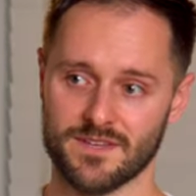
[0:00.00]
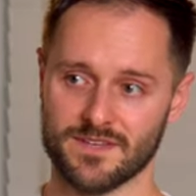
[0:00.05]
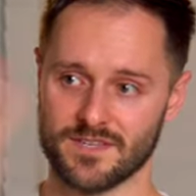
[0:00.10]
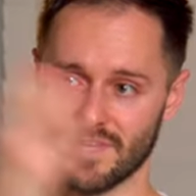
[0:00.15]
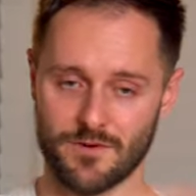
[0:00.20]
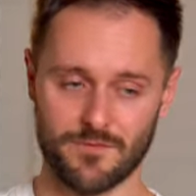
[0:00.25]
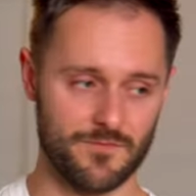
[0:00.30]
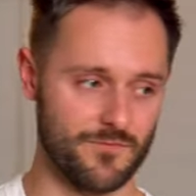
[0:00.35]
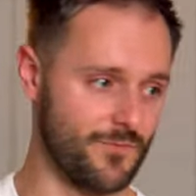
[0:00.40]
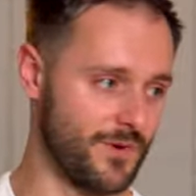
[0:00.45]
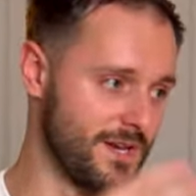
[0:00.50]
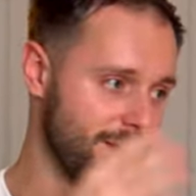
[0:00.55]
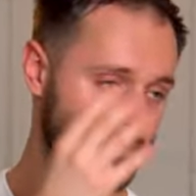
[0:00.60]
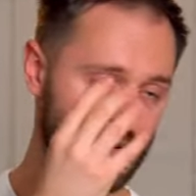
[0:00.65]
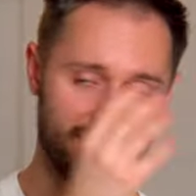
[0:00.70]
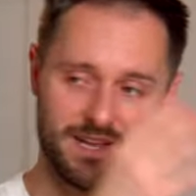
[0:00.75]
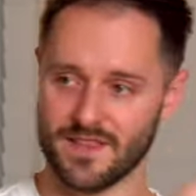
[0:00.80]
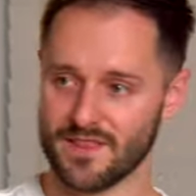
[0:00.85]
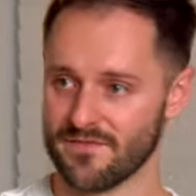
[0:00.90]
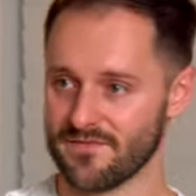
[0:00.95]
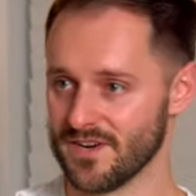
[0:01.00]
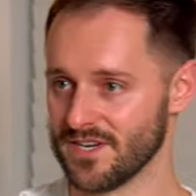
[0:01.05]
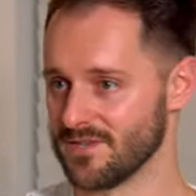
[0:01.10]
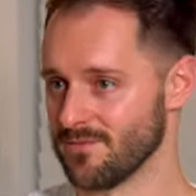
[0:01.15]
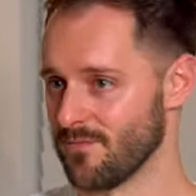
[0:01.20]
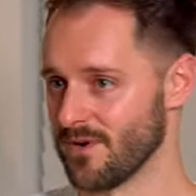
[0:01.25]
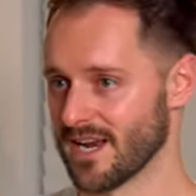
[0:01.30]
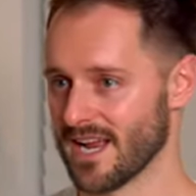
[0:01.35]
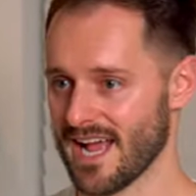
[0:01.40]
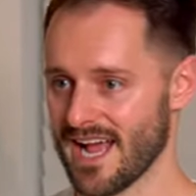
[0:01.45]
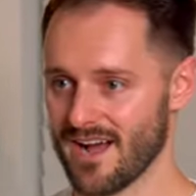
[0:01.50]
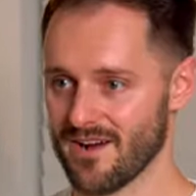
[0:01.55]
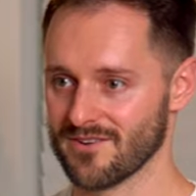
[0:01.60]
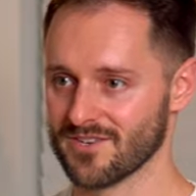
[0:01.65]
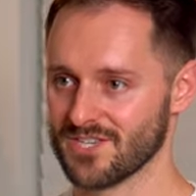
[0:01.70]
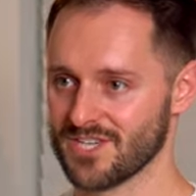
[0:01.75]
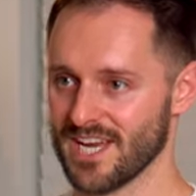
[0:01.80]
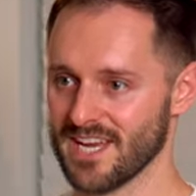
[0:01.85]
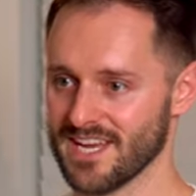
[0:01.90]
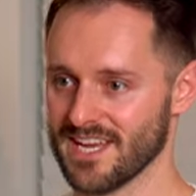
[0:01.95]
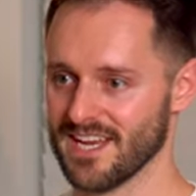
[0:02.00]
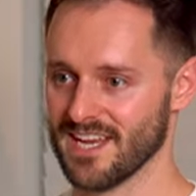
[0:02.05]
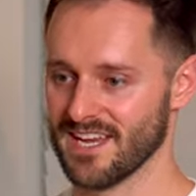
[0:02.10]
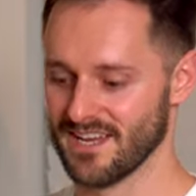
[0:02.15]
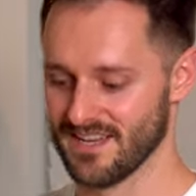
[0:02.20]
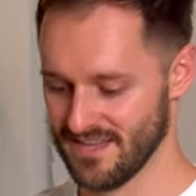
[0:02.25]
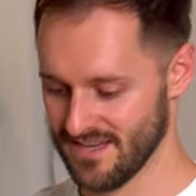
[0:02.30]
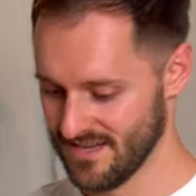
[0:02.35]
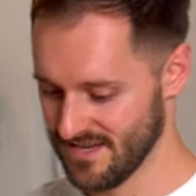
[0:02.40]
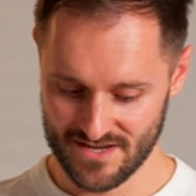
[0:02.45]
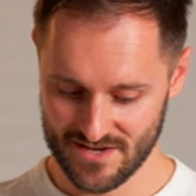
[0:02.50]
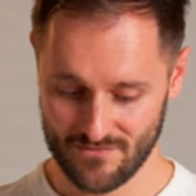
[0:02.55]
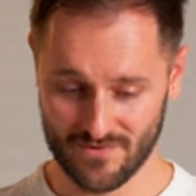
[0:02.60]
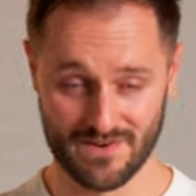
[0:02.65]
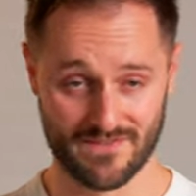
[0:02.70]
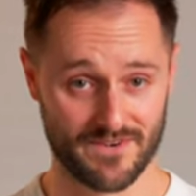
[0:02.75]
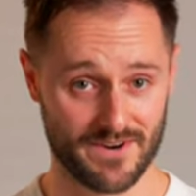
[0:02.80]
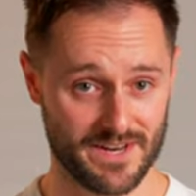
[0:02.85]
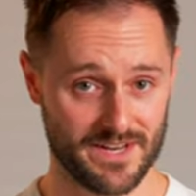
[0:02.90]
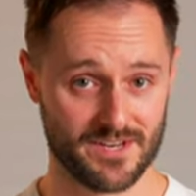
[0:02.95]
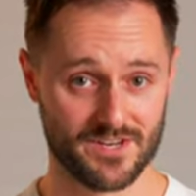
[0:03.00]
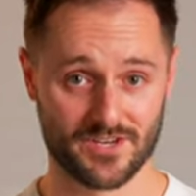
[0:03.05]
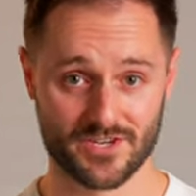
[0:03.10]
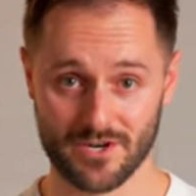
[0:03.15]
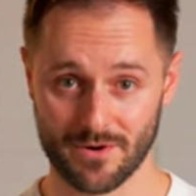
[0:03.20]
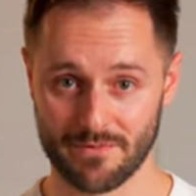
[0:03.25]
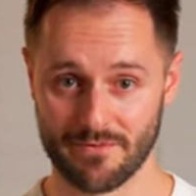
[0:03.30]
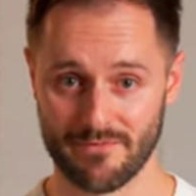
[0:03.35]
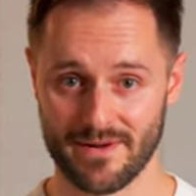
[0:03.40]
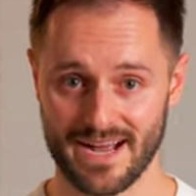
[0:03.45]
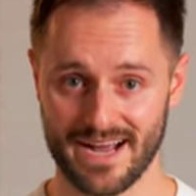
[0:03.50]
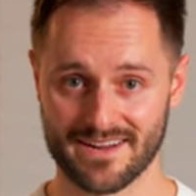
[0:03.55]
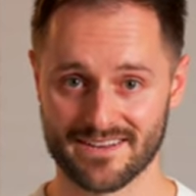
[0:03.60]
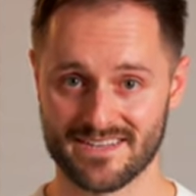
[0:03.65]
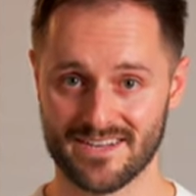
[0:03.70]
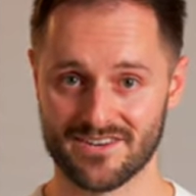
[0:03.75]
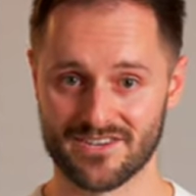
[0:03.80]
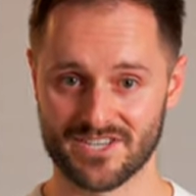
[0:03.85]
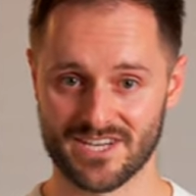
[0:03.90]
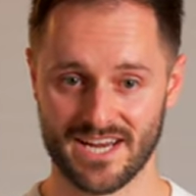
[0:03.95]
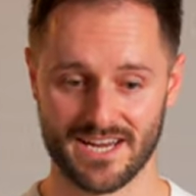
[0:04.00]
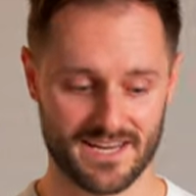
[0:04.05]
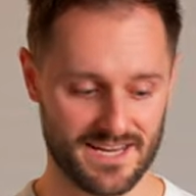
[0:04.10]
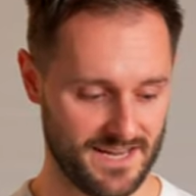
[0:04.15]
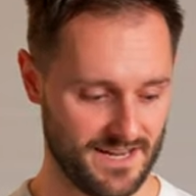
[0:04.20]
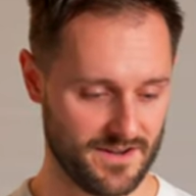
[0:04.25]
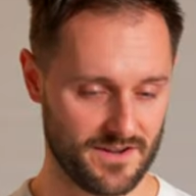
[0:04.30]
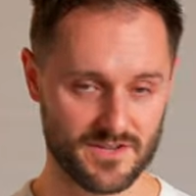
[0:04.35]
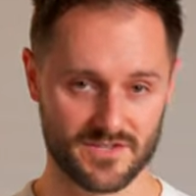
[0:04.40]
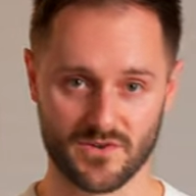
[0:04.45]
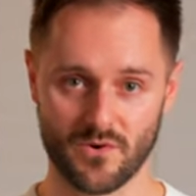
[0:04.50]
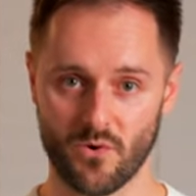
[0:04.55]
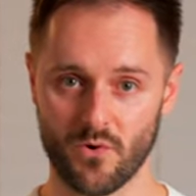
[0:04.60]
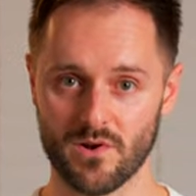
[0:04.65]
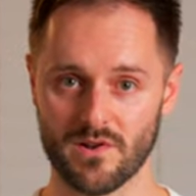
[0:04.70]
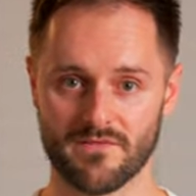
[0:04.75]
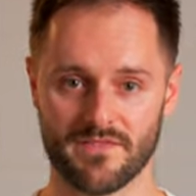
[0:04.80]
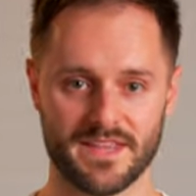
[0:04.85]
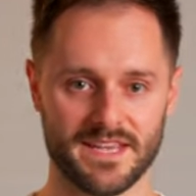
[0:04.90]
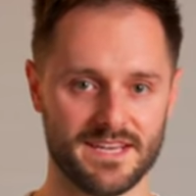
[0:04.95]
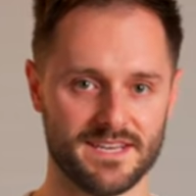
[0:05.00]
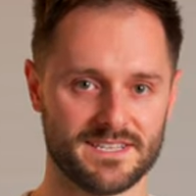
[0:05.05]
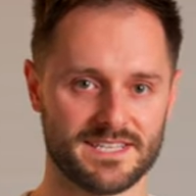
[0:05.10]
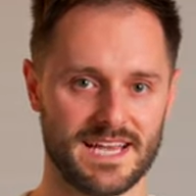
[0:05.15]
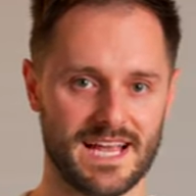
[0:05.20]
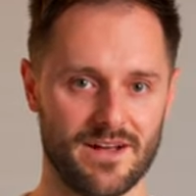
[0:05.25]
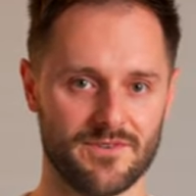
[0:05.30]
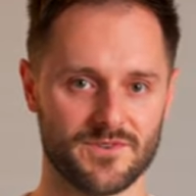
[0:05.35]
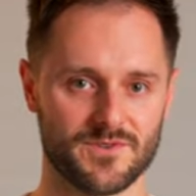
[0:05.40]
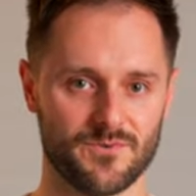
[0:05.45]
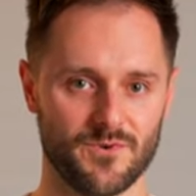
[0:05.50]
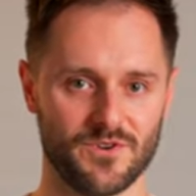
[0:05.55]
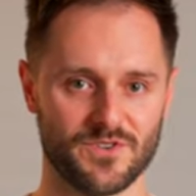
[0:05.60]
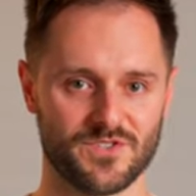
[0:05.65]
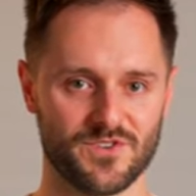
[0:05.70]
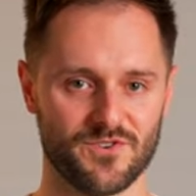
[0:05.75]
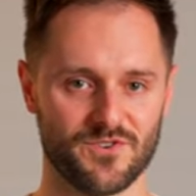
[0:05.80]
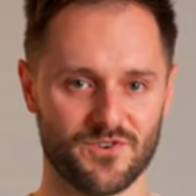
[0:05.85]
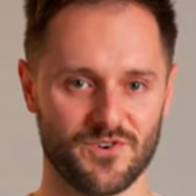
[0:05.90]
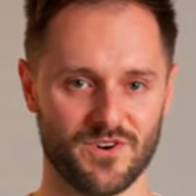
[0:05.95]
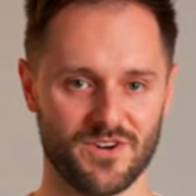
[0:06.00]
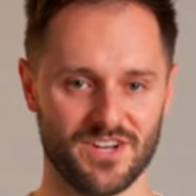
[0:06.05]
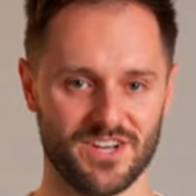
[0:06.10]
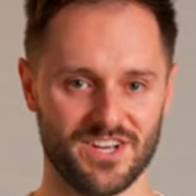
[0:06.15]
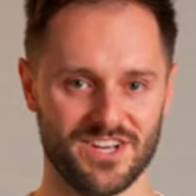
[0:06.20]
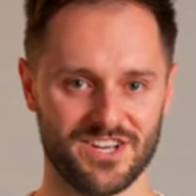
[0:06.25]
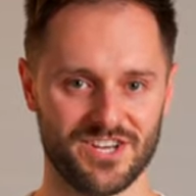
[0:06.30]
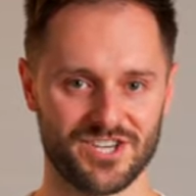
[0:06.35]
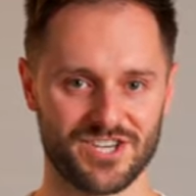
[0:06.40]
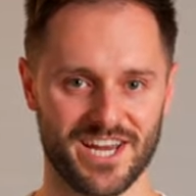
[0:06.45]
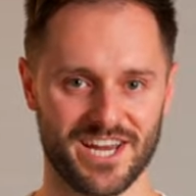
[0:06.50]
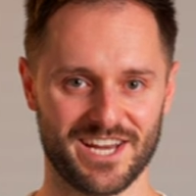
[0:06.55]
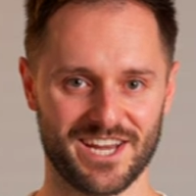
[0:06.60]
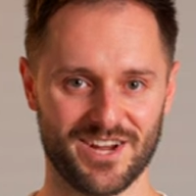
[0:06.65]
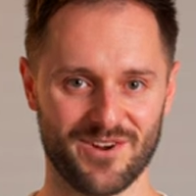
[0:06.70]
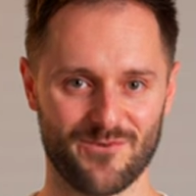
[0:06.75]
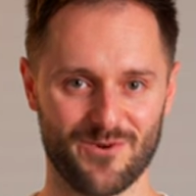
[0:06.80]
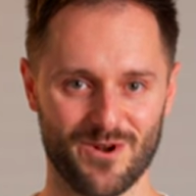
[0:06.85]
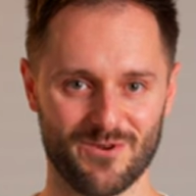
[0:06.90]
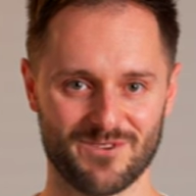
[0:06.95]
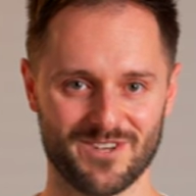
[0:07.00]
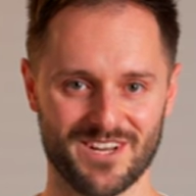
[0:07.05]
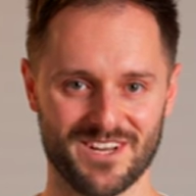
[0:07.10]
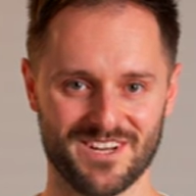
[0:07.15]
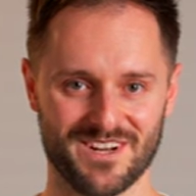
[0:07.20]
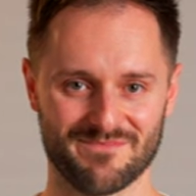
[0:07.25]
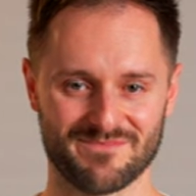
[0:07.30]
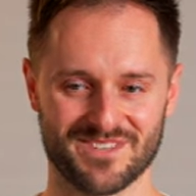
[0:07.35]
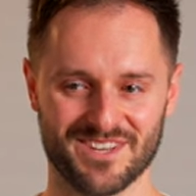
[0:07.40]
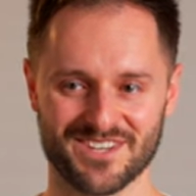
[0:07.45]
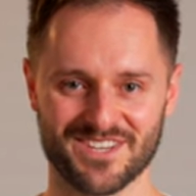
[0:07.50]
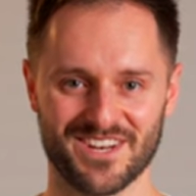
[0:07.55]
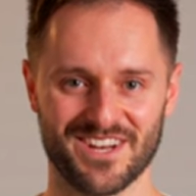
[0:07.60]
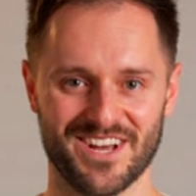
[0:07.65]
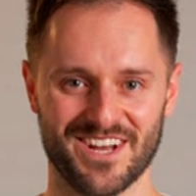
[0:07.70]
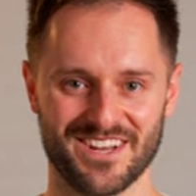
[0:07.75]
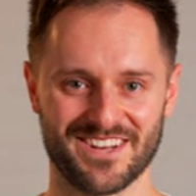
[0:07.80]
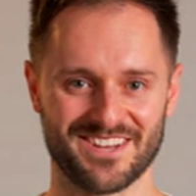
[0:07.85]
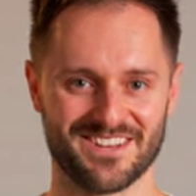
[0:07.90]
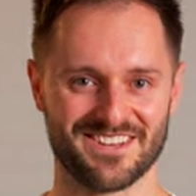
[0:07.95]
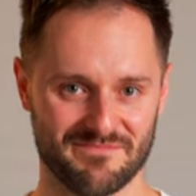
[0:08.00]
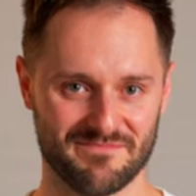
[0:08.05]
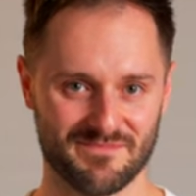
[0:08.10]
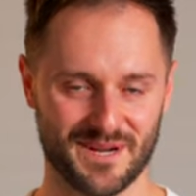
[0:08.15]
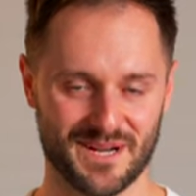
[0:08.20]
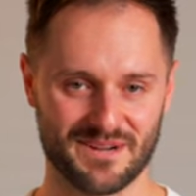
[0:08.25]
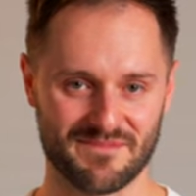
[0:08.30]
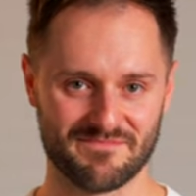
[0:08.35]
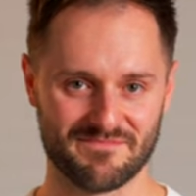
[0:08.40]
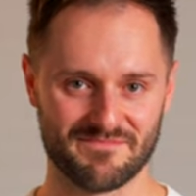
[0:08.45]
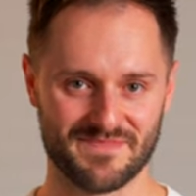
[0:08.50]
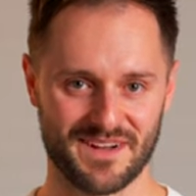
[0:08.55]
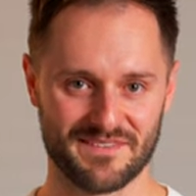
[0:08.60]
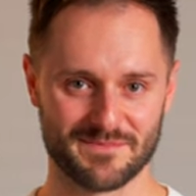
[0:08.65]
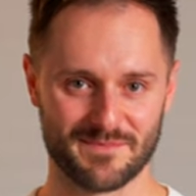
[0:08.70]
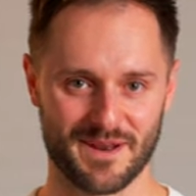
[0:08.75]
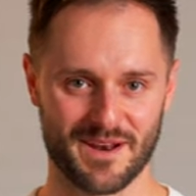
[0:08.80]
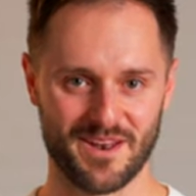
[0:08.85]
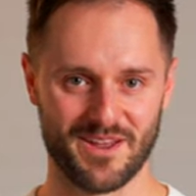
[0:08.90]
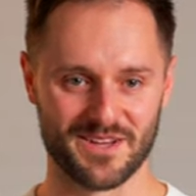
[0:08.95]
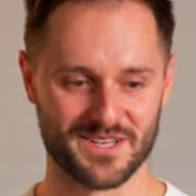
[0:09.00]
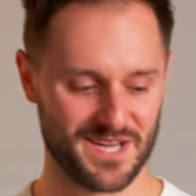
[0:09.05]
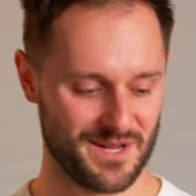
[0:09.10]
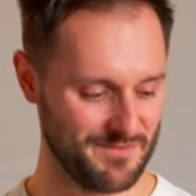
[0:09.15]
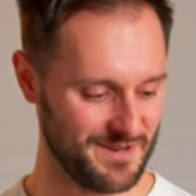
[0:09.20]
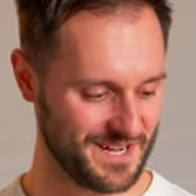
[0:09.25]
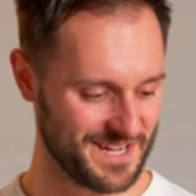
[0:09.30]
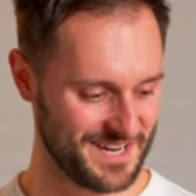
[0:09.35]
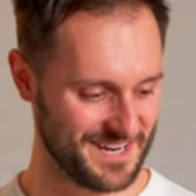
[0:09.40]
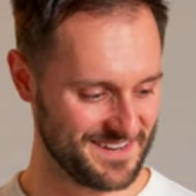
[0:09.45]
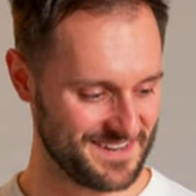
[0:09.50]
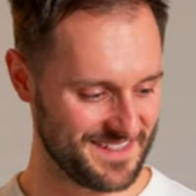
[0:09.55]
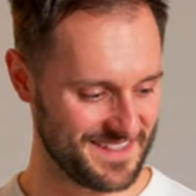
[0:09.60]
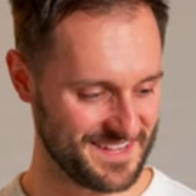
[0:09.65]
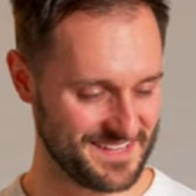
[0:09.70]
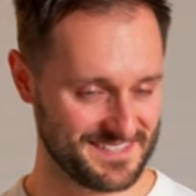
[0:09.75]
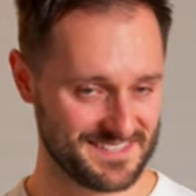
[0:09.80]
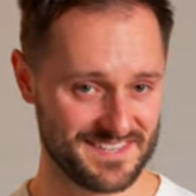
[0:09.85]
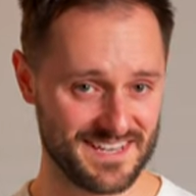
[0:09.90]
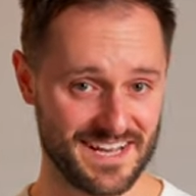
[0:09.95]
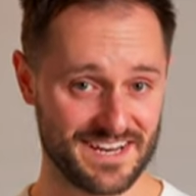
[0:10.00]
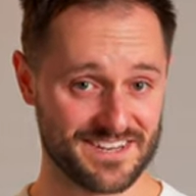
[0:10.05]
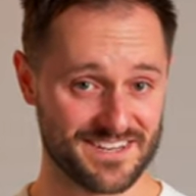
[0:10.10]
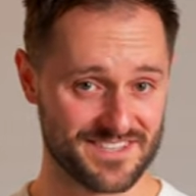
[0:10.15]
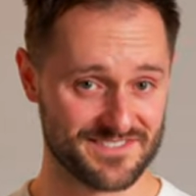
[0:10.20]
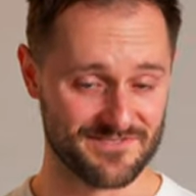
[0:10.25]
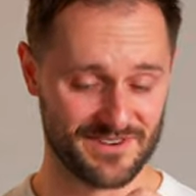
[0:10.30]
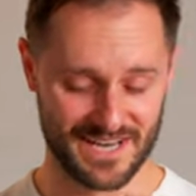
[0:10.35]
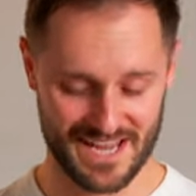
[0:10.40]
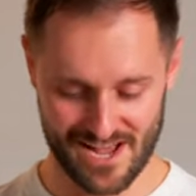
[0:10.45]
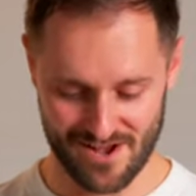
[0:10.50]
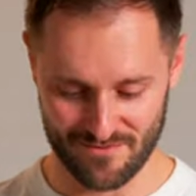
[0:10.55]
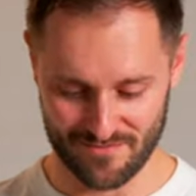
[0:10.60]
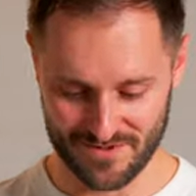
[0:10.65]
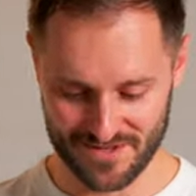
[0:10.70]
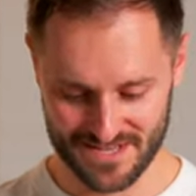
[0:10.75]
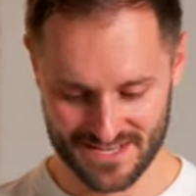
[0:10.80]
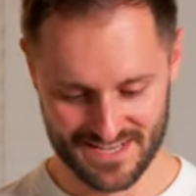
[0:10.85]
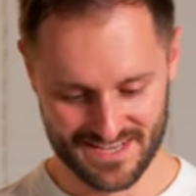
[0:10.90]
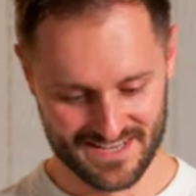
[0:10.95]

Don't, when you put it in the fridge and bring it out, shake it. When you've got it in your shopping bag, don't shake it because all of these count towards your shaking quota. I'm such a nerd, but I've spent a lot of time looking into this and it does really help.